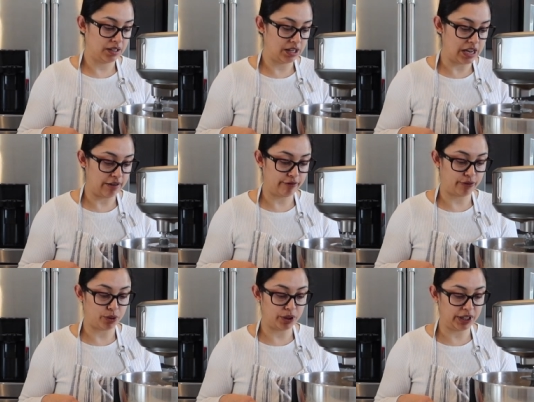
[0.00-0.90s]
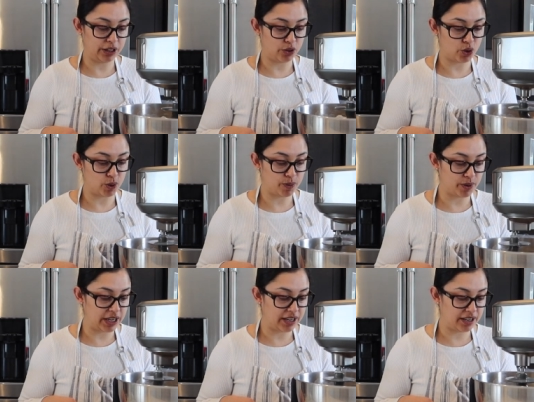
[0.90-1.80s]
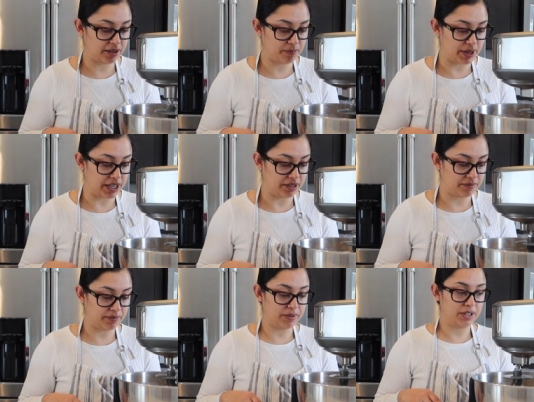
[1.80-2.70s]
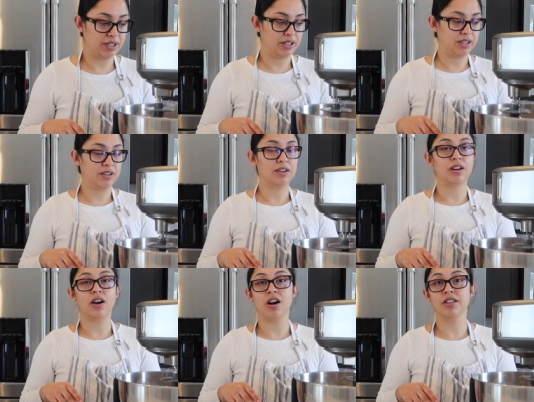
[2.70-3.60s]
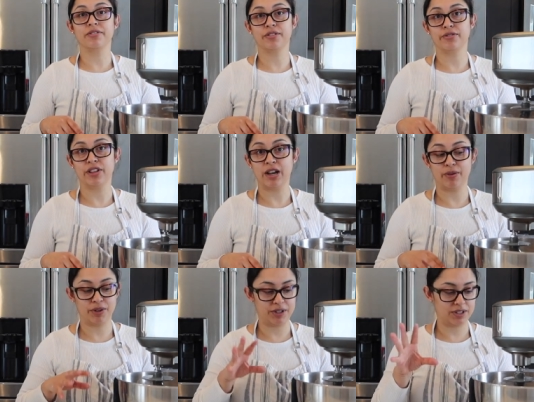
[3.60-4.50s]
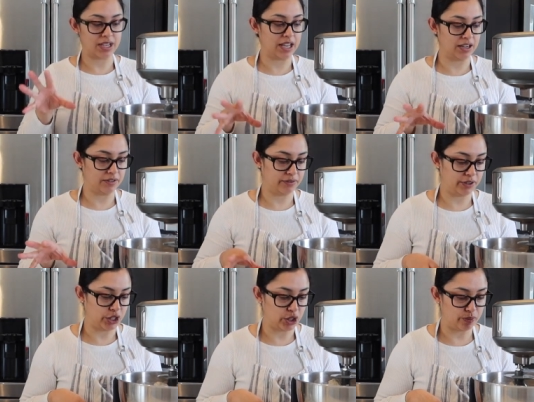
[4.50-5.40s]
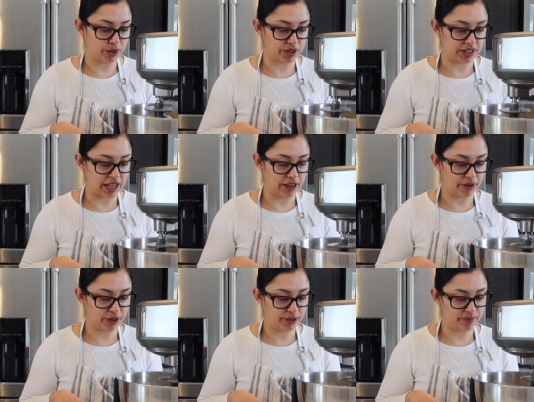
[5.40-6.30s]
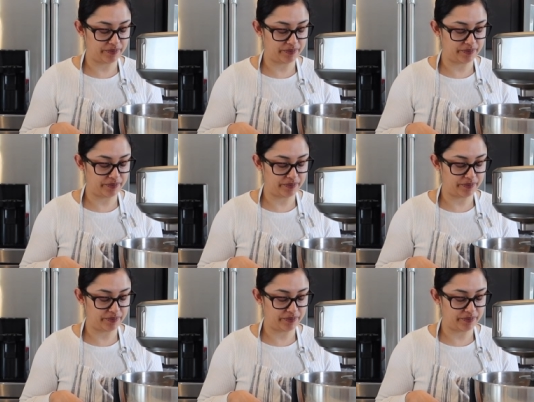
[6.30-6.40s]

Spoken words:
Not fully incorporated, but all of the flour is kind of, you know, put together.